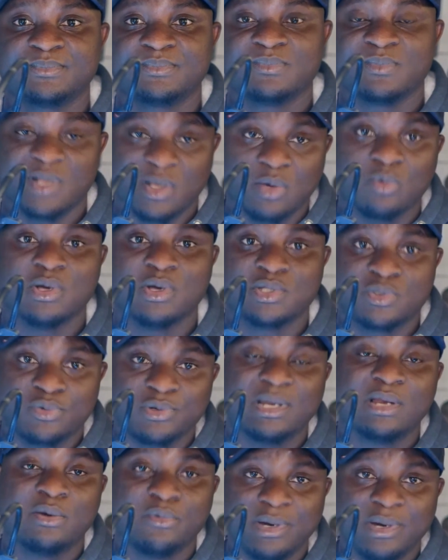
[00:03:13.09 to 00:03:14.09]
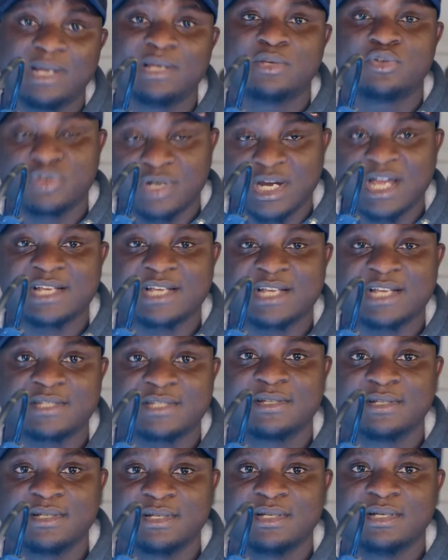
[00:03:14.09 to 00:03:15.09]
it was really really trash
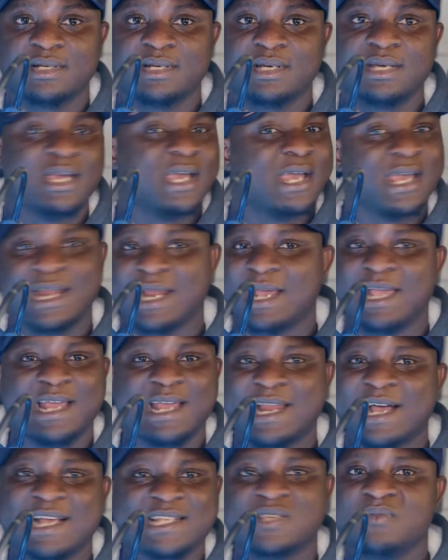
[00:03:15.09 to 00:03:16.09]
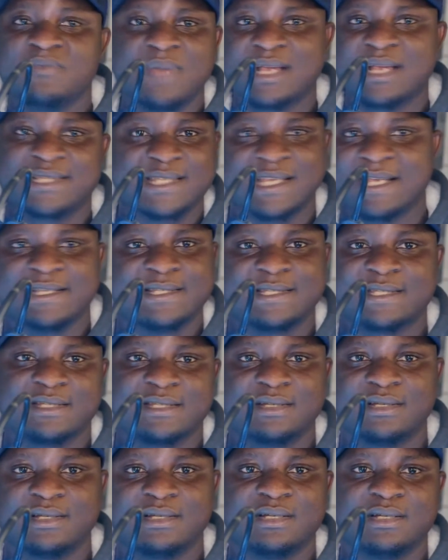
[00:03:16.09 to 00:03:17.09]
it doesn't make sense
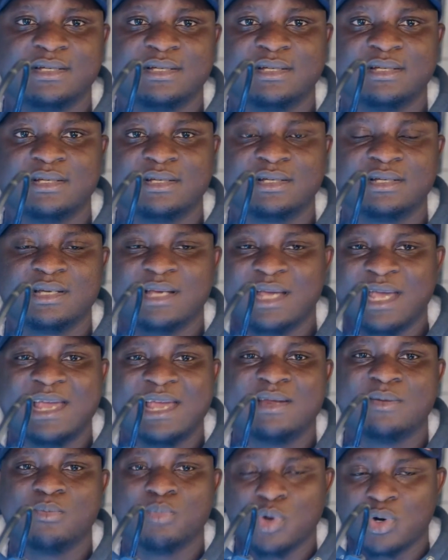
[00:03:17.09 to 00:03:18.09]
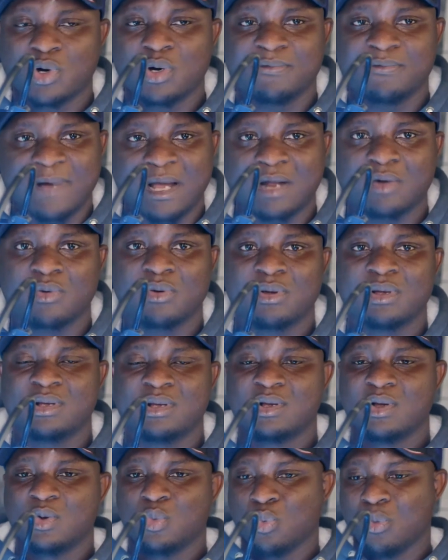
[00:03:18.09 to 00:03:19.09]
and moreover no
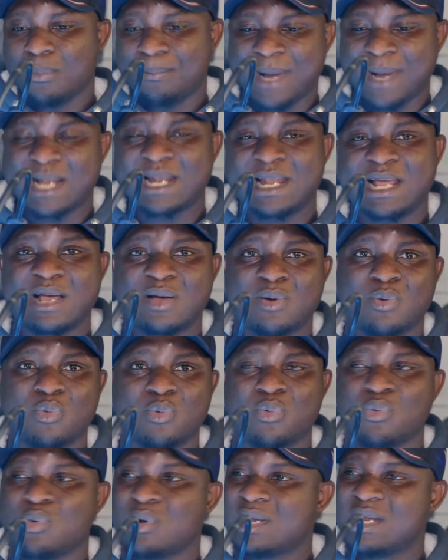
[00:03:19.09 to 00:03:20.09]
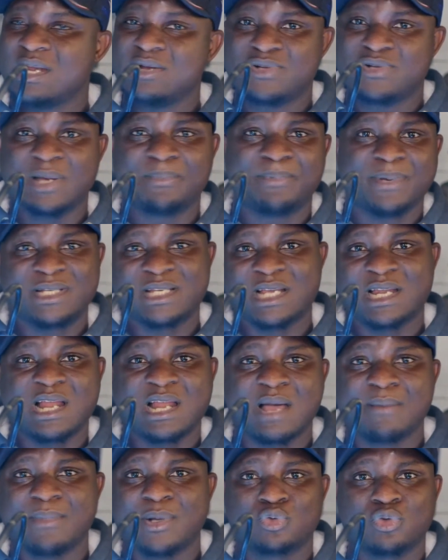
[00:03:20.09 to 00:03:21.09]
oba na woni ne twa picture na
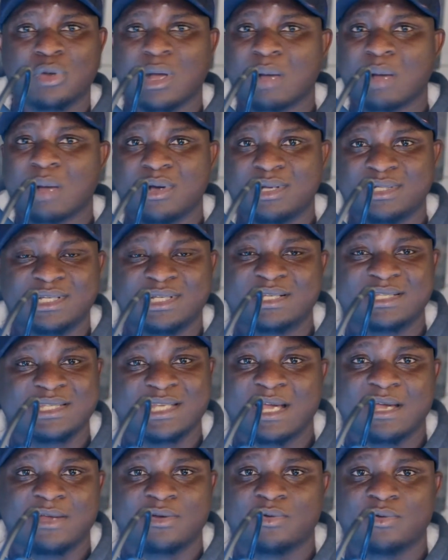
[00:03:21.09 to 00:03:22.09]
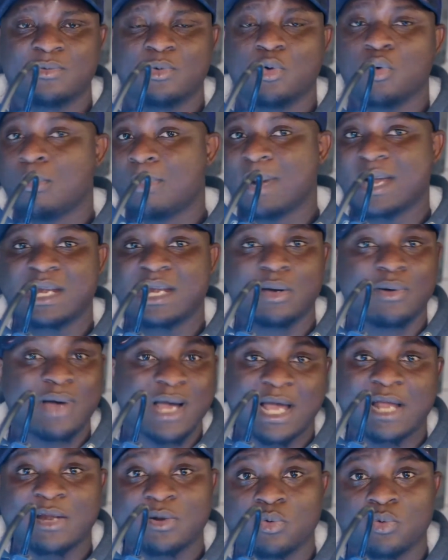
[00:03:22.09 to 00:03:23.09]
abeto abonten san no oba na
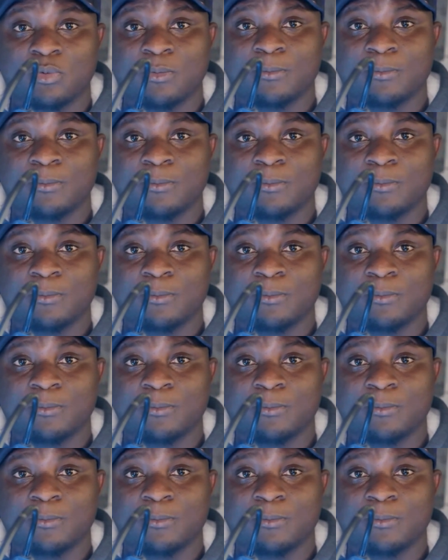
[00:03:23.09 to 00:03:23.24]
waha no